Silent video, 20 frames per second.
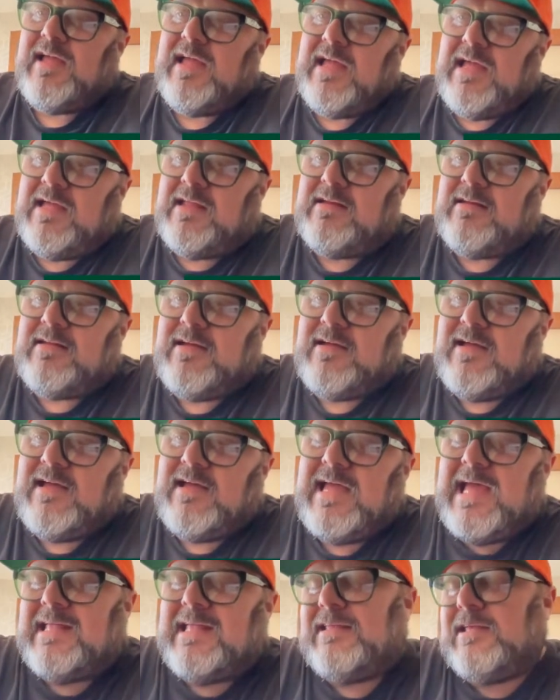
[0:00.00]
and
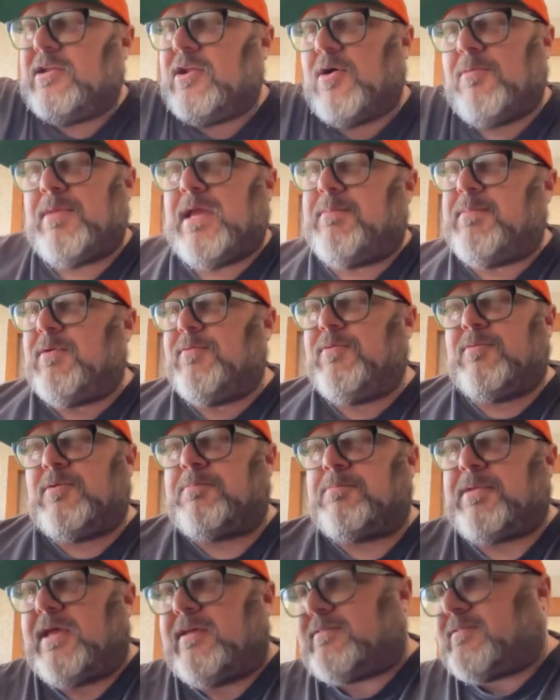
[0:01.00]
you know, maybe we
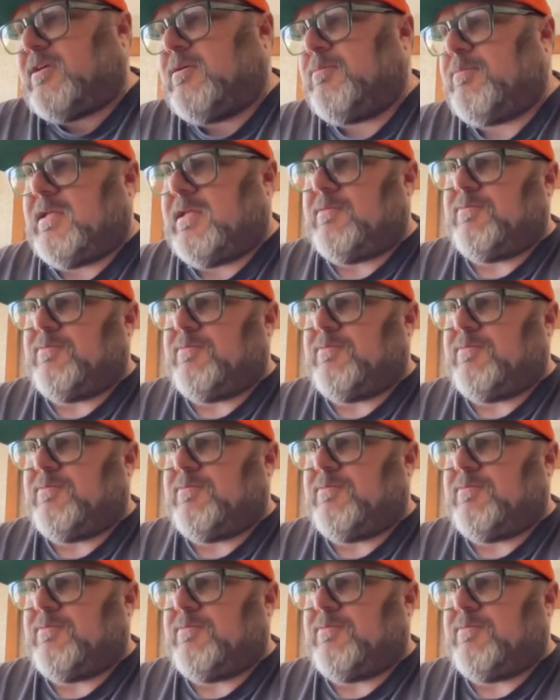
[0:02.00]
replace them,